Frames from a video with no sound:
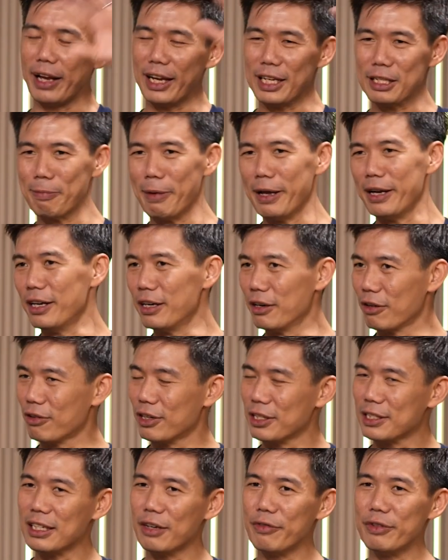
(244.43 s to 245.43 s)
of expanded
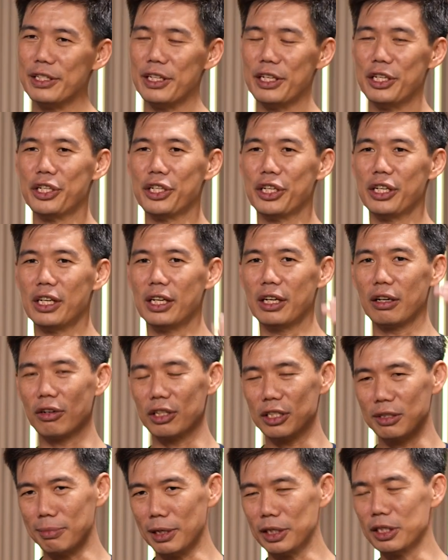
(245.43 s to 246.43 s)
across Southeast Asia,
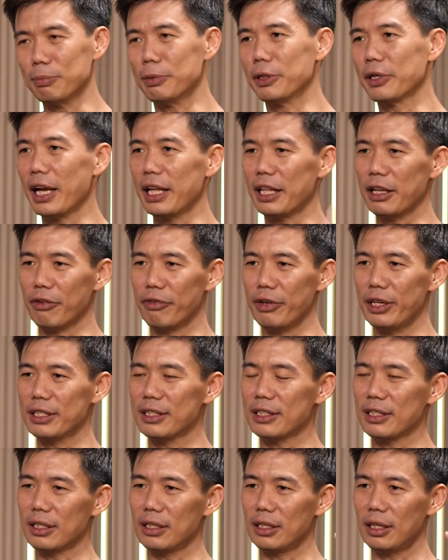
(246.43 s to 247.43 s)
across multiple
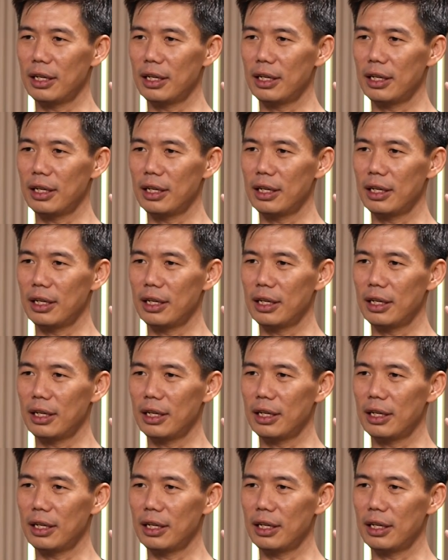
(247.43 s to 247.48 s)
categories